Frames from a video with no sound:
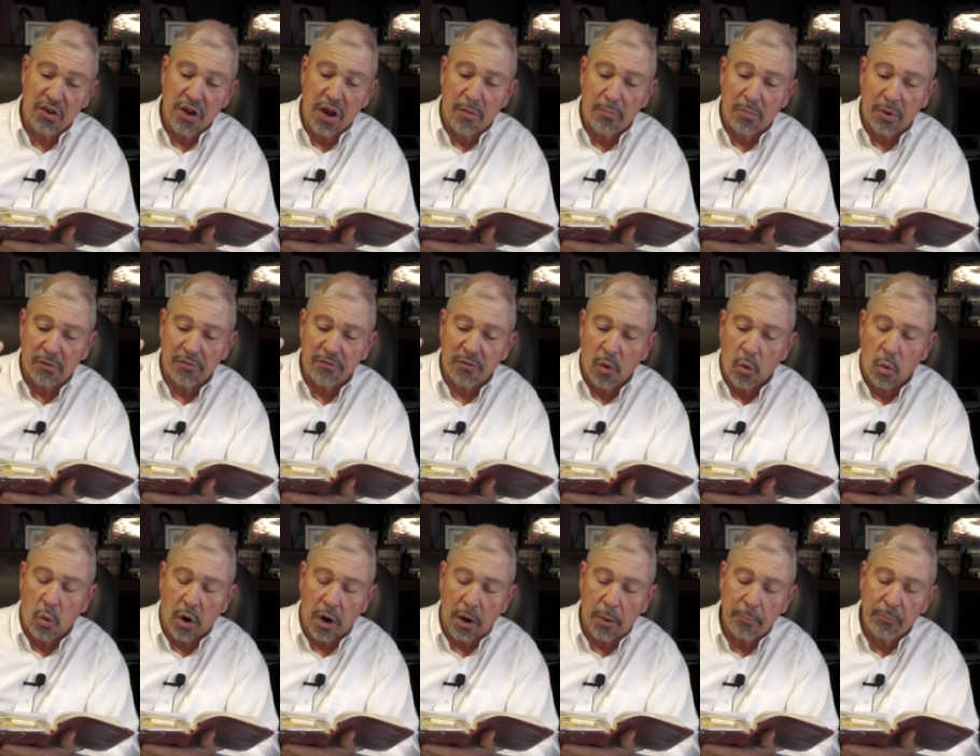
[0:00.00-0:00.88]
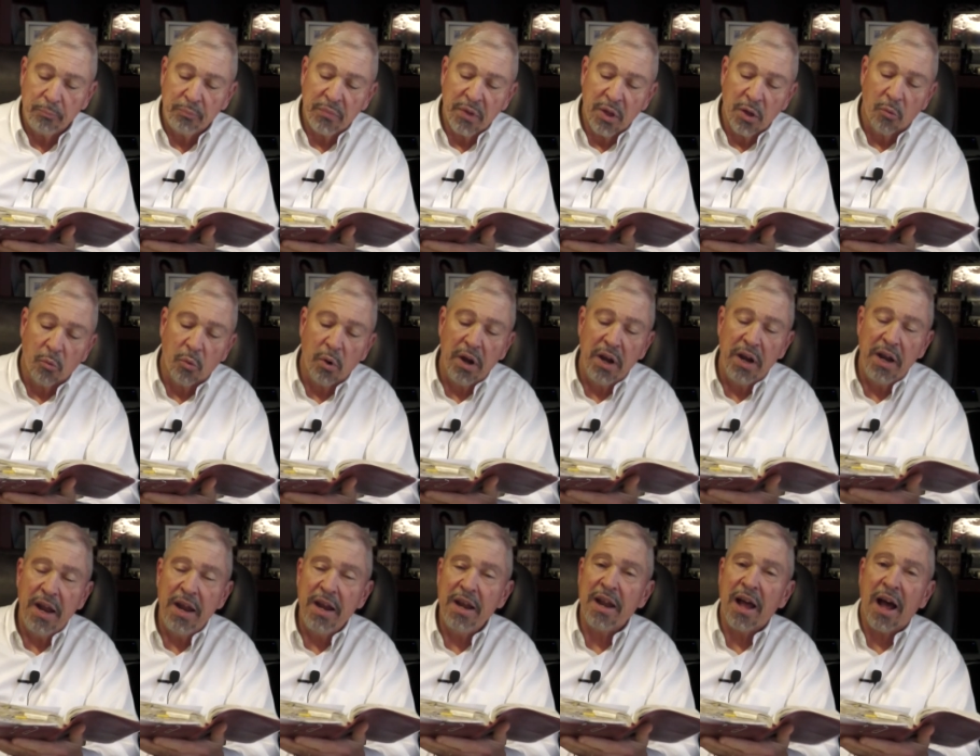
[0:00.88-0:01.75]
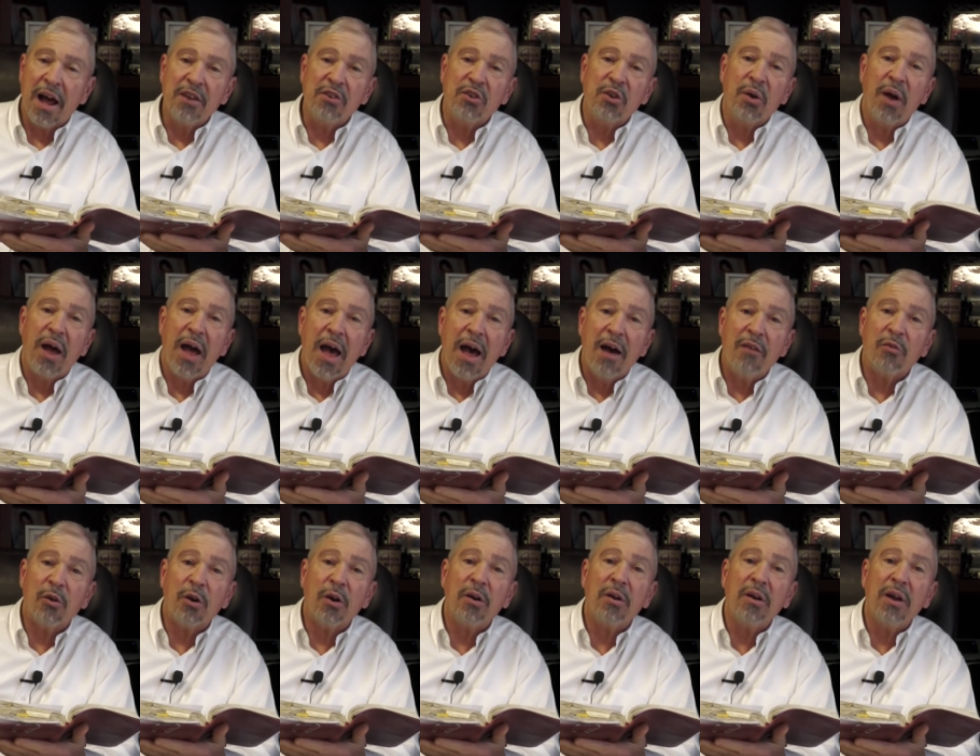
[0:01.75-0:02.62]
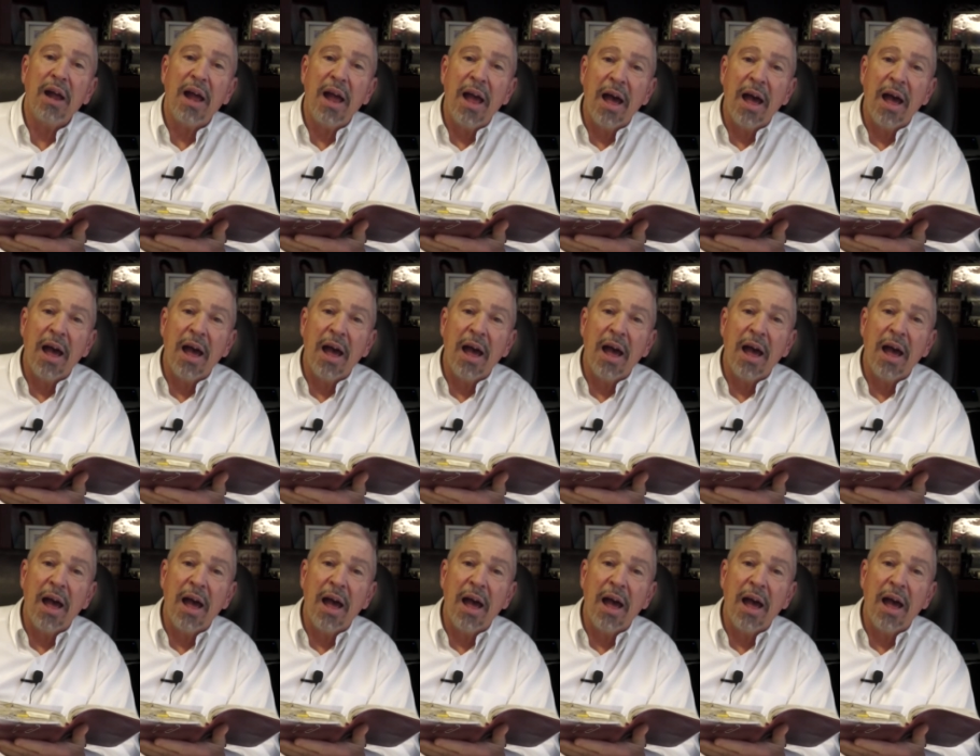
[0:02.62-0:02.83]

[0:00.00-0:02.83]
Number four, we need not to ever,